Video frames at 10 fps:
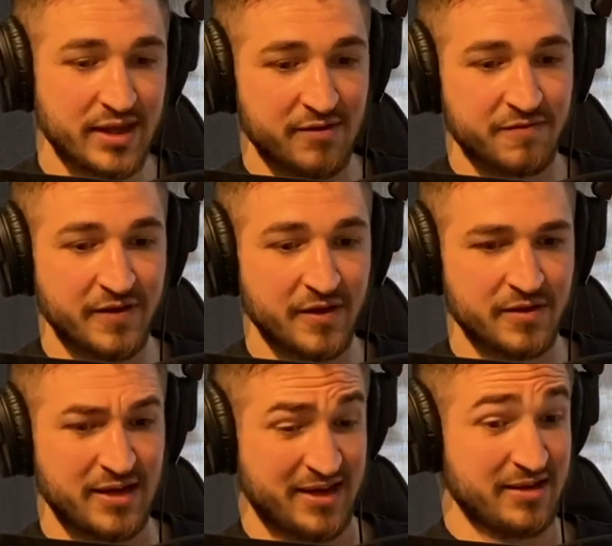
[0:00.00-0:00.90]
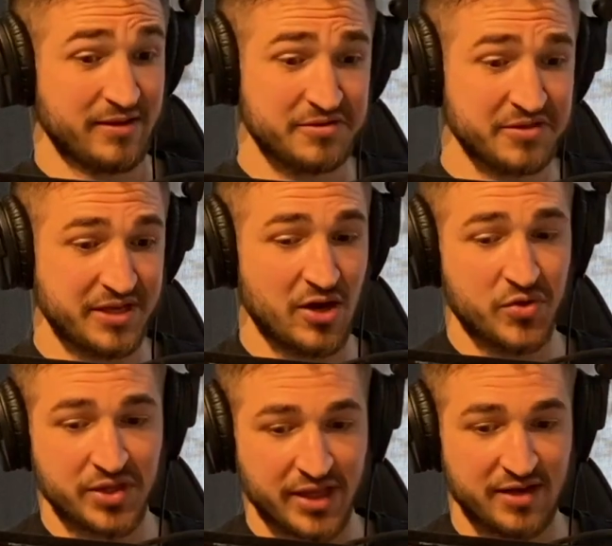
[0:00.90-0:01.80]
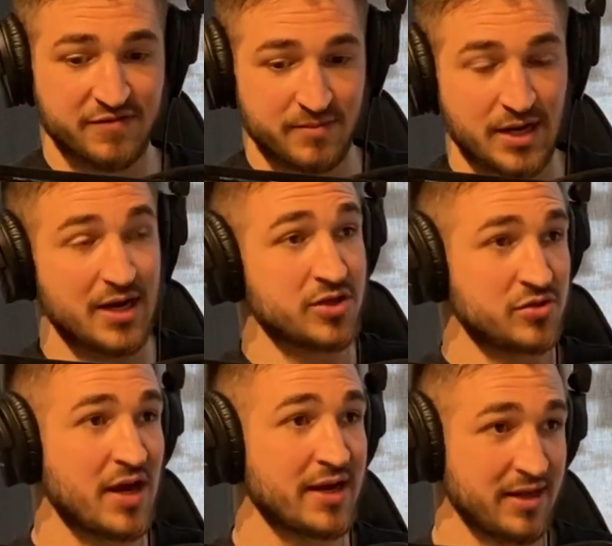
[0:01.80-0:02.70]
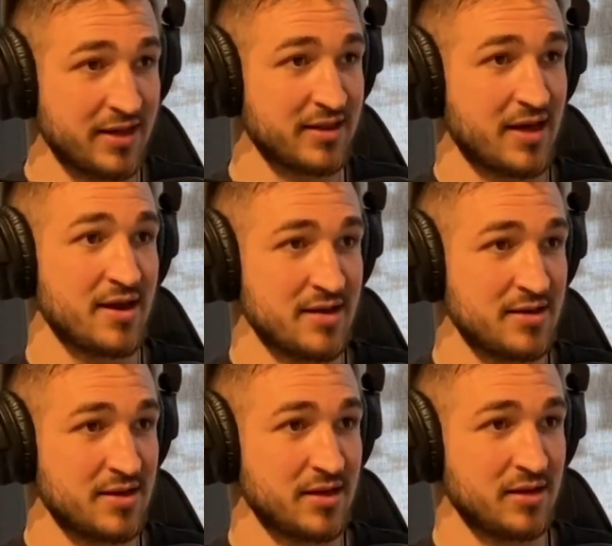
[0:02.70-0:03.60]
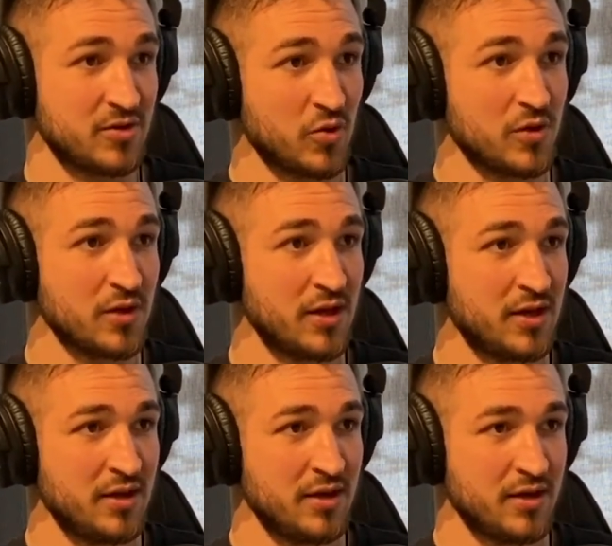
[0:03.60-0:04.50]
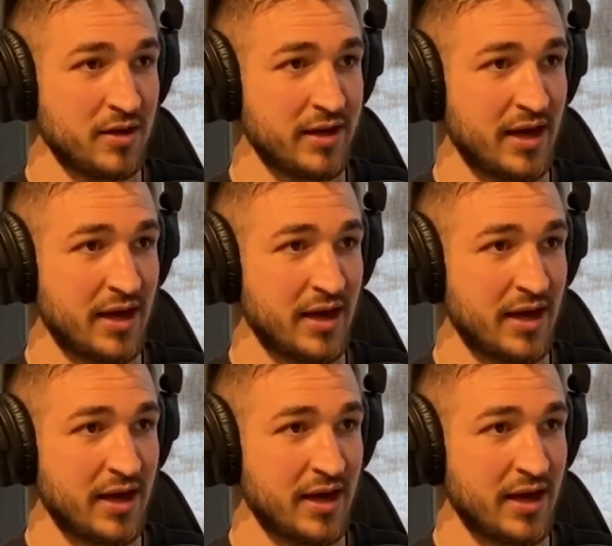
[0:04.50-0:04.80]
I've failed, and I can literally calculate if I'm on track to hit that 80-day goal, right?